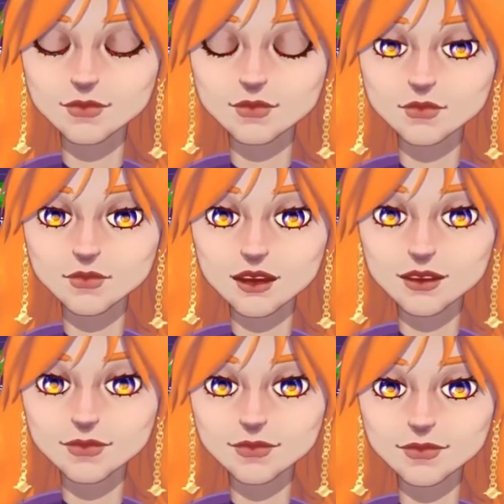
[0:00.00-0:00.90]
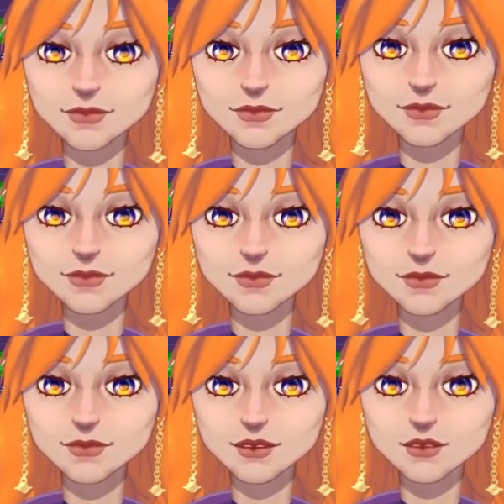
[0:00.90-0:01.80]
Wait, is
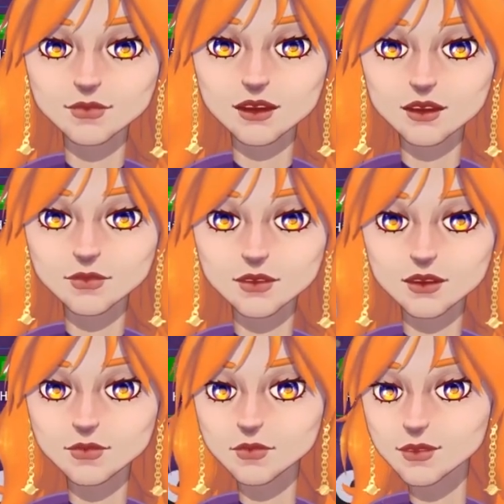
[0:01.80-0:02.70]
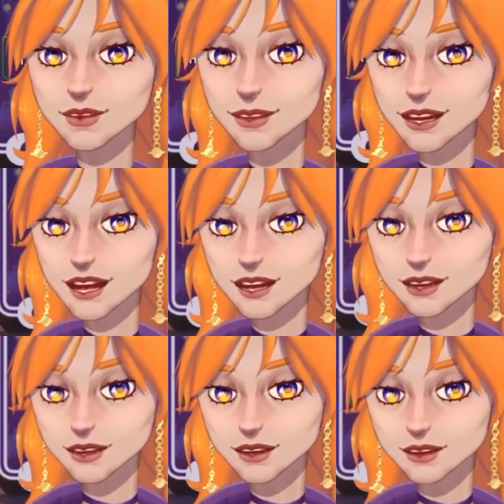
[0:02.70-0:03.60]
it the developer or is
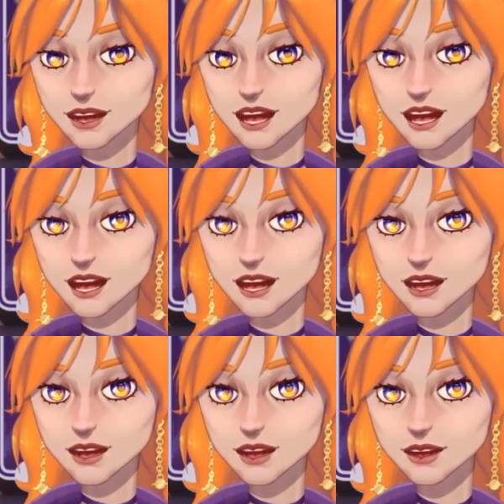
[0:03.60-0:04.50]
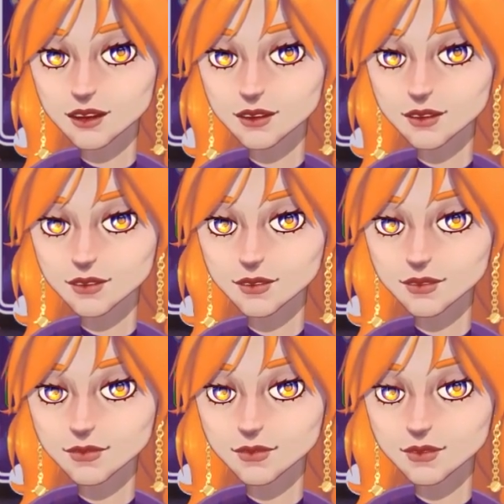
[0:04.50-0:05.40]
it
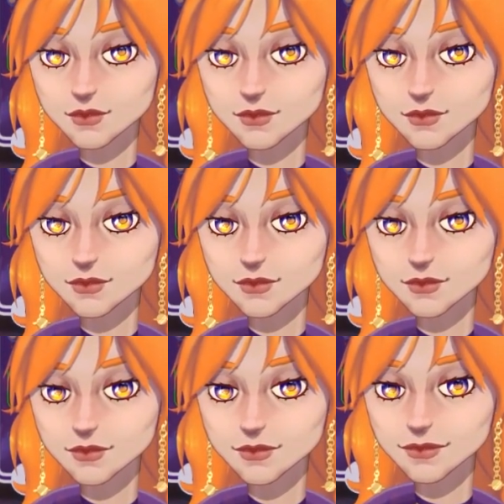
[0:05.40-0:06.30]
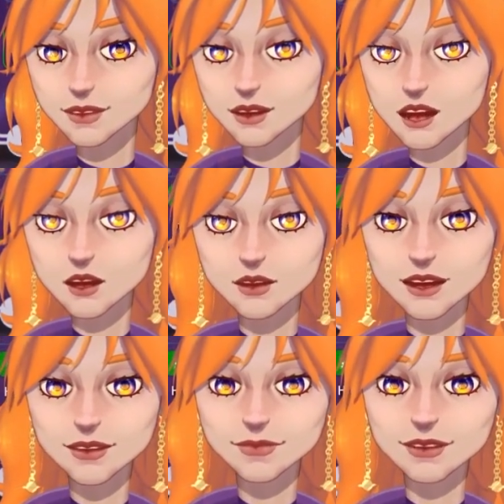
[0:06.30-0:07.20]
the... But
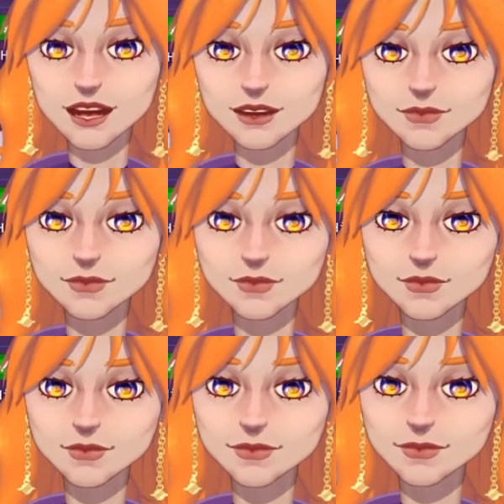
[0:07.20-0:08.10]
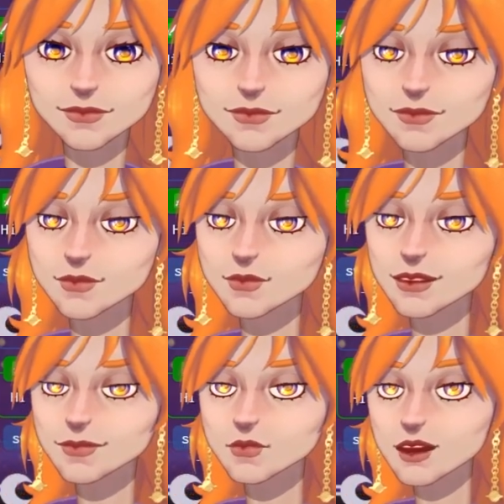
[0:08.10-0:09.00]
yes,
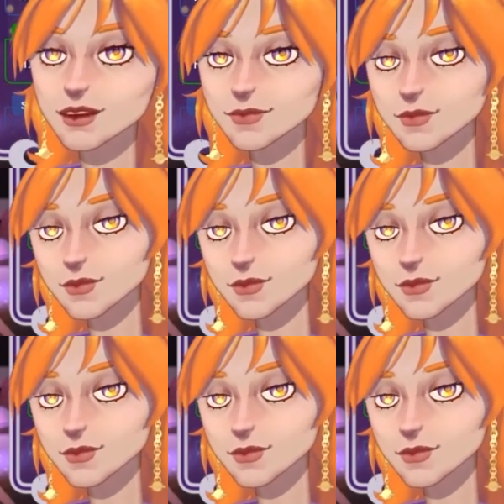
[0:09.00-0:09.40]
rings a bell.